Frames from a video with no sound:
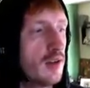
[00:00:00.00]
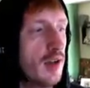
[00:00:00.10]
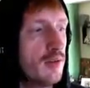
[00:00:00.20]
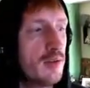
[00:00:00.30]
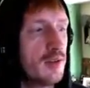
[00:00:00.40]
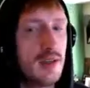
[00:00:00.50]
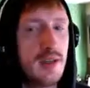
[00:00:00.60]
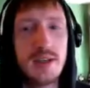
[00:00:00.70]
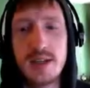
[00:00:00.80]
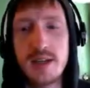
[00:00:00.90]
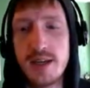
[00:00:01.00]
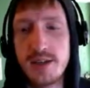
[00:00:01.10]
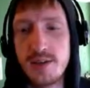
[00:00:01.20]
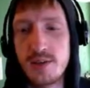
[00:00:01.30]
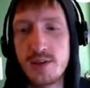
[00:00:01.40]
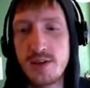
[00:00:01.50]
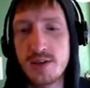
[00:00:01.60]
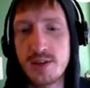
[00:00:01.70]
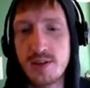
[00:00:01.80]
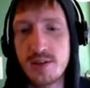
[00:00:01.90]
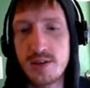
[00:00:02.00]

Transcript: I really need to get used to just